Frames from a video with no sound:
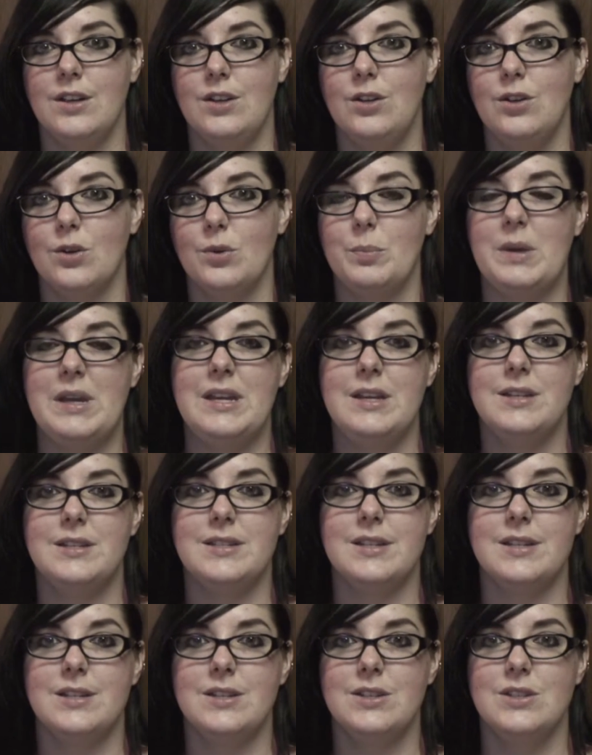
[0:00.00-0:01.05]
your
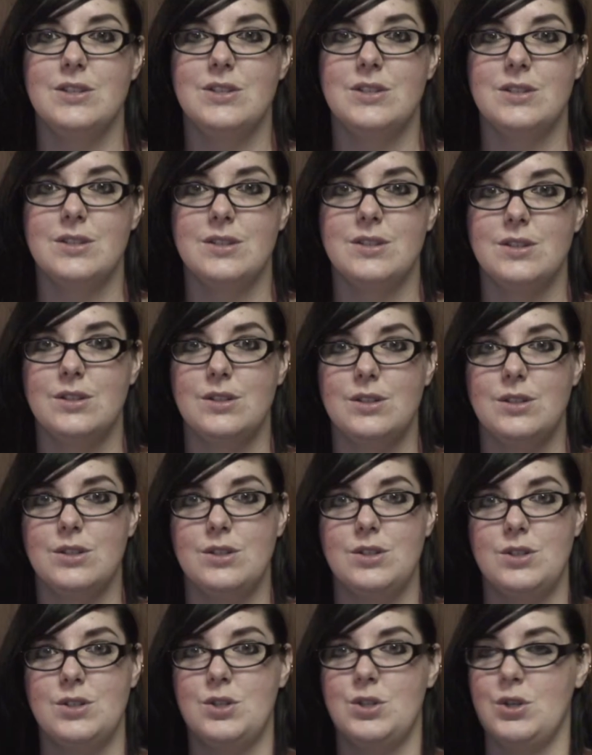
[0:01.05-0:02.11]
pieces
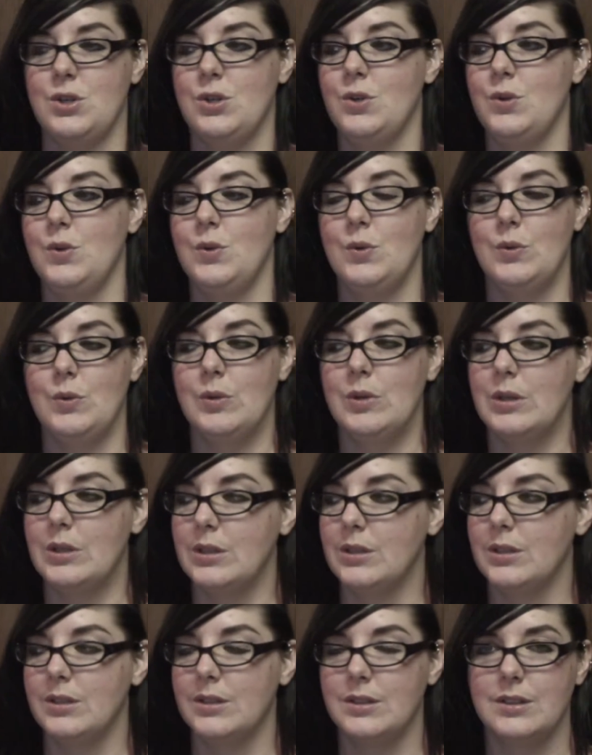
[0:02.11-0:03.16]
to
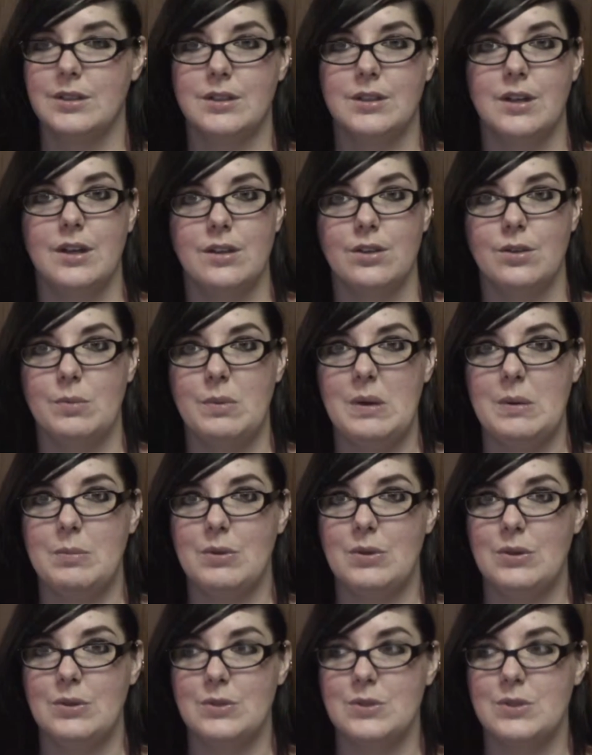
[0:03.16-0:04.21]
other people.